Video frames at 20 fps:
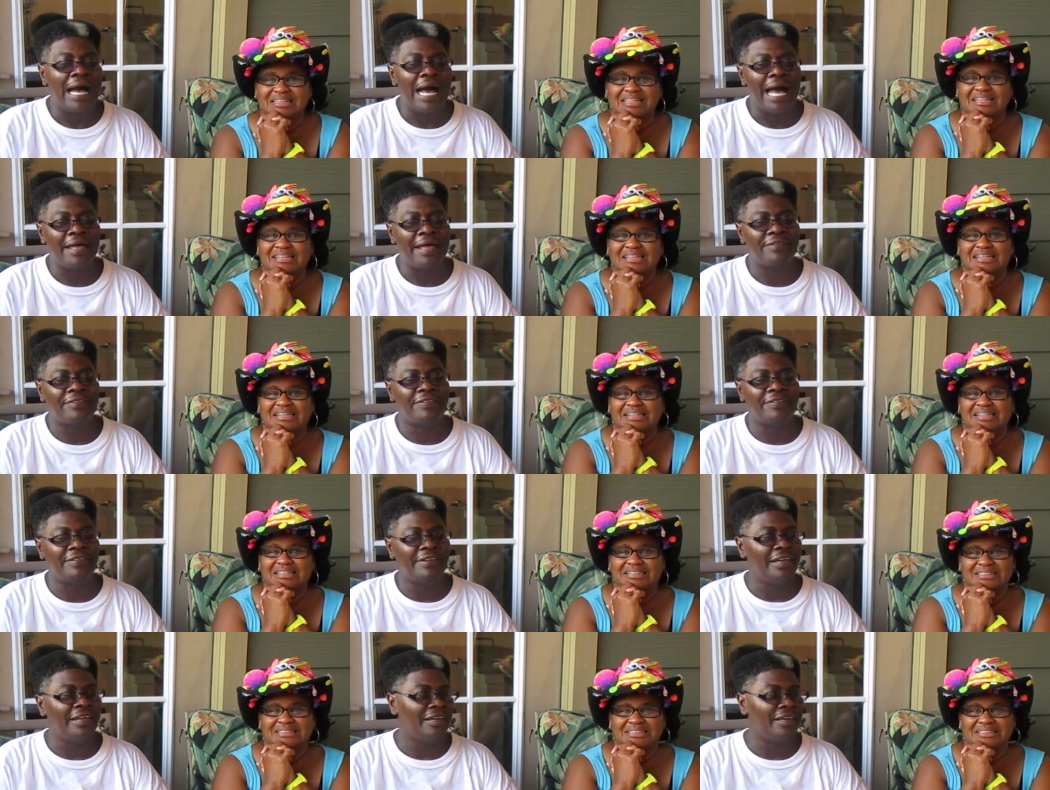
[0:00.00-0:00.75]
Speaker 1: I
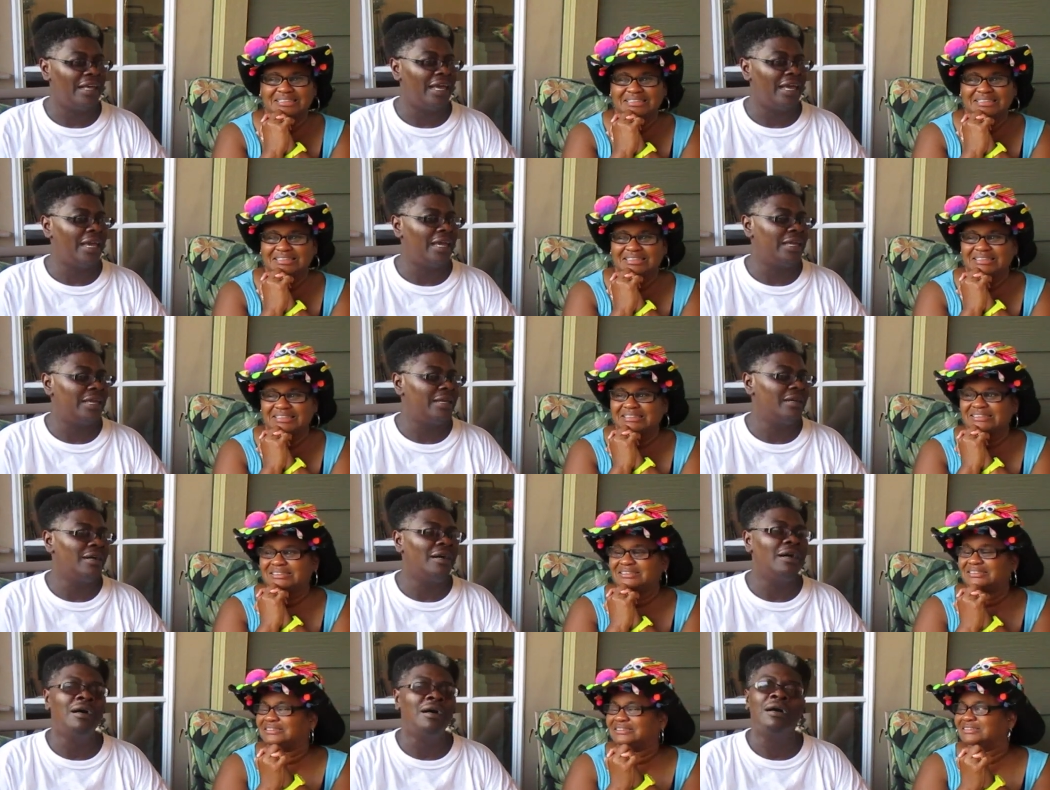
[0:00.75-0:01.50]
sent
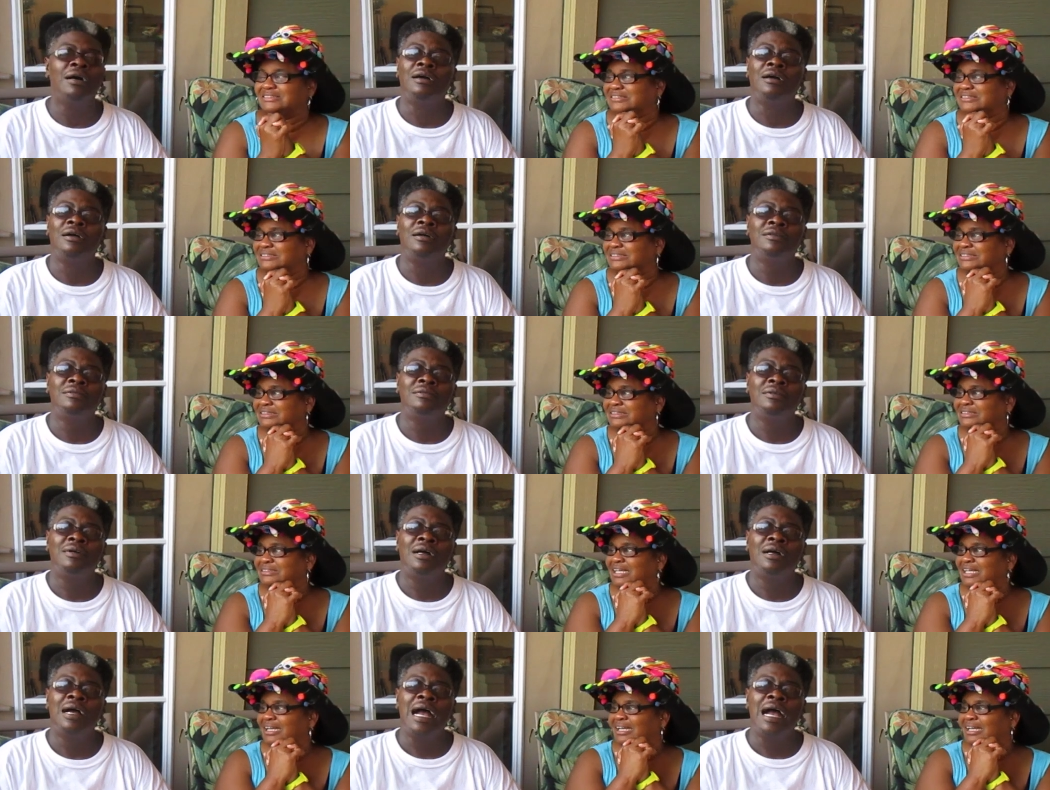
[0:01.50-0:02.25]
a uh,
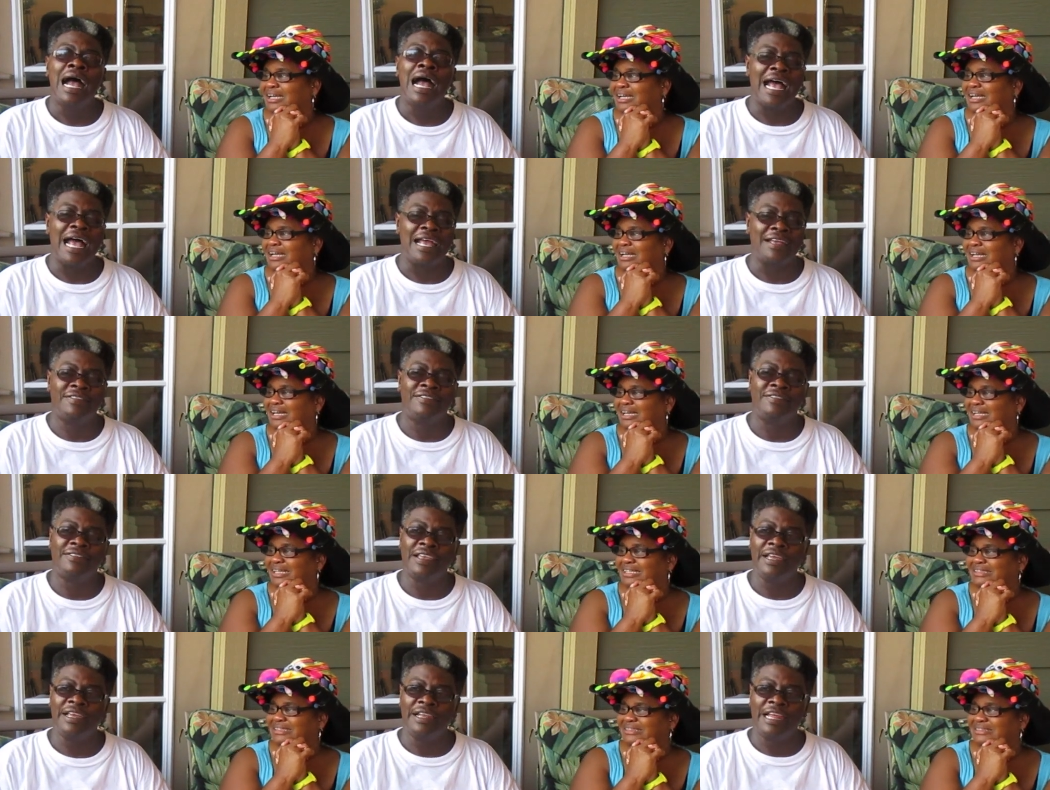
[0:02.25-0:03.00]
I
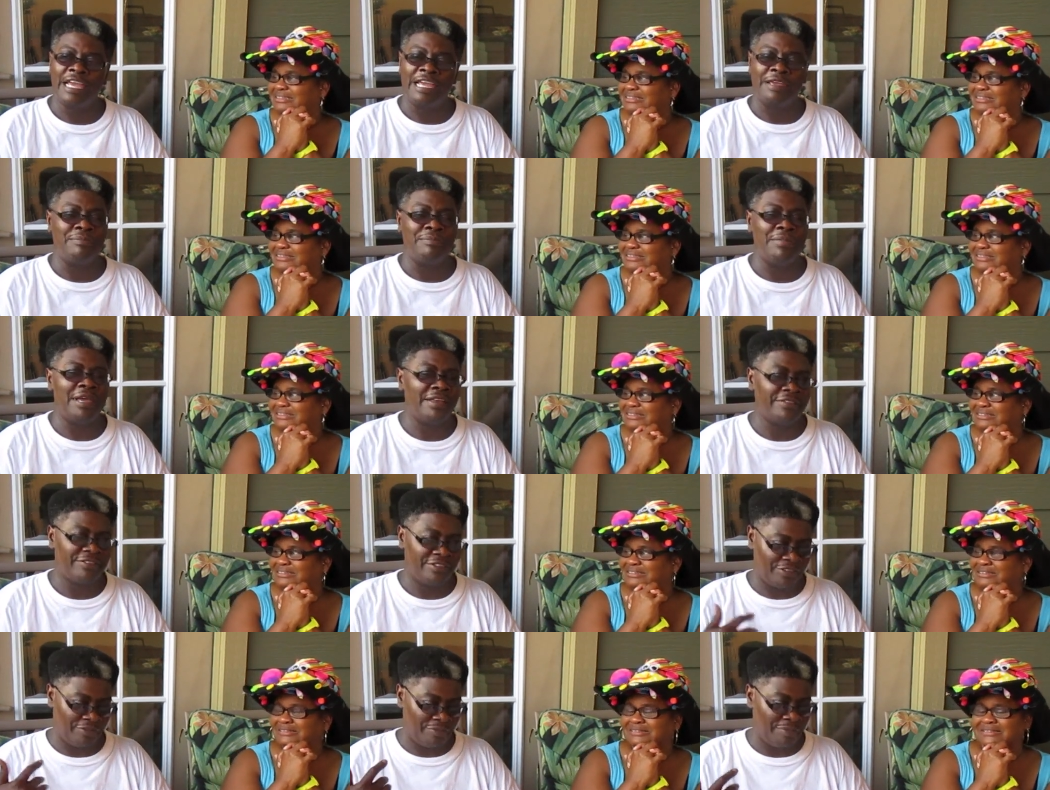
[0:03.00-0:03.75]
sent a
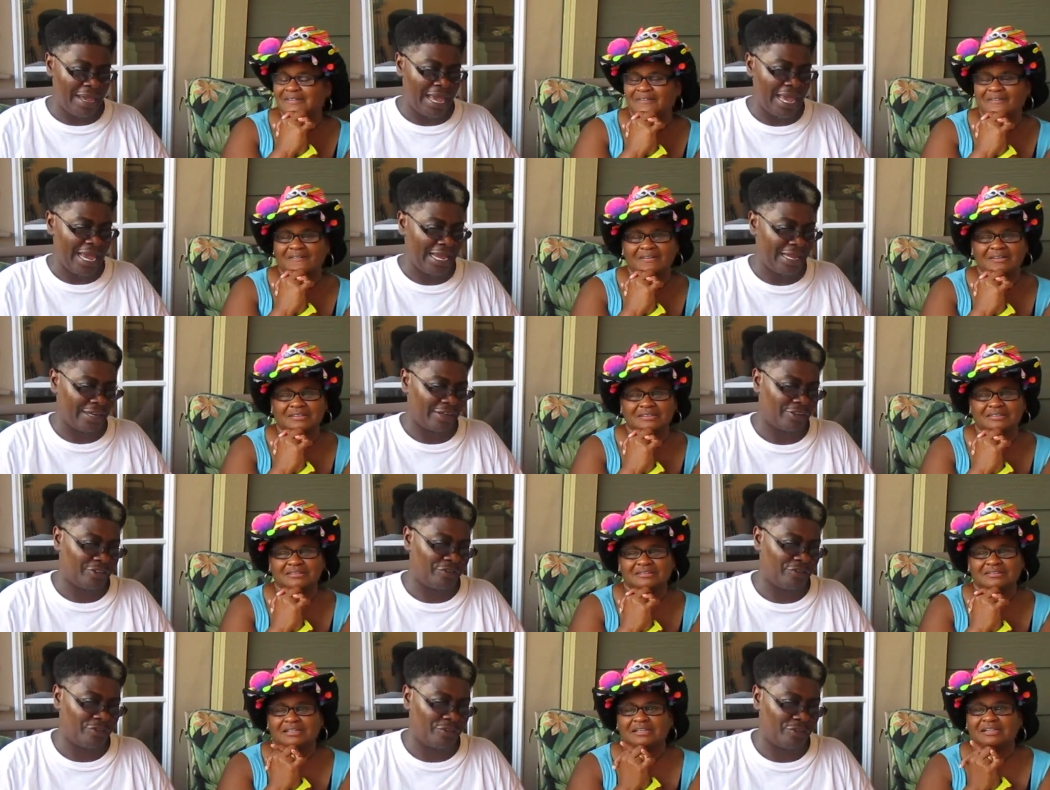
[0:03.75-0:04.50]
message back
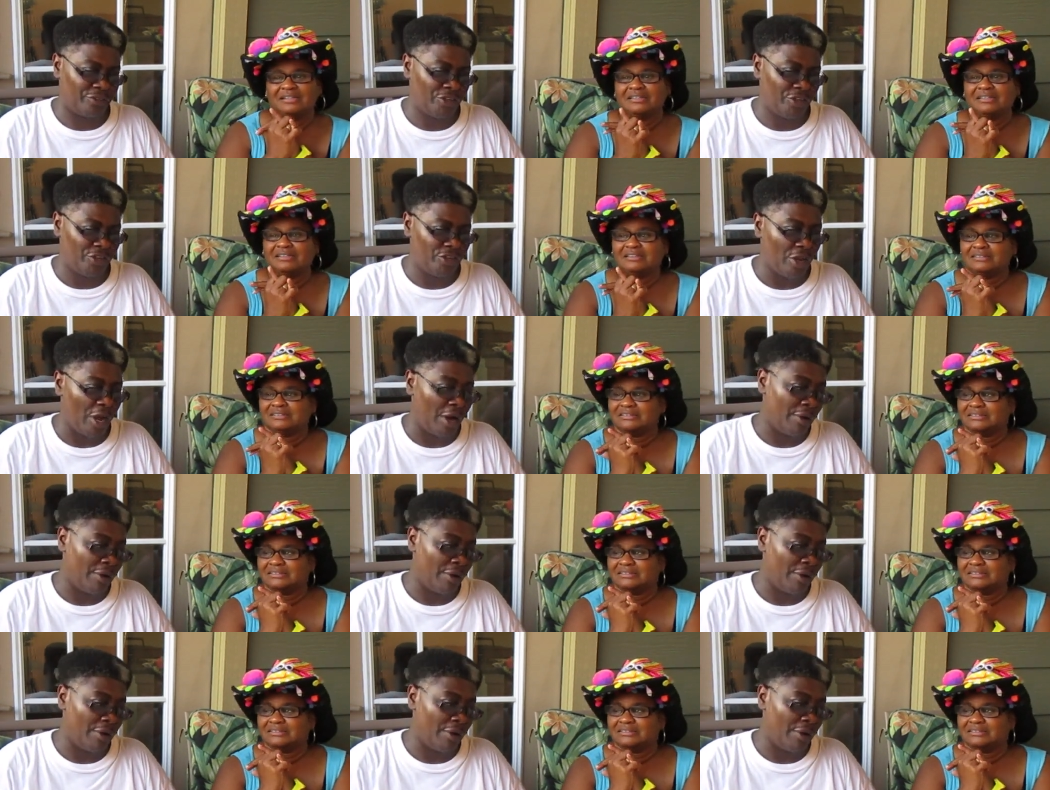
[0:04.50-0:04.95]
to you.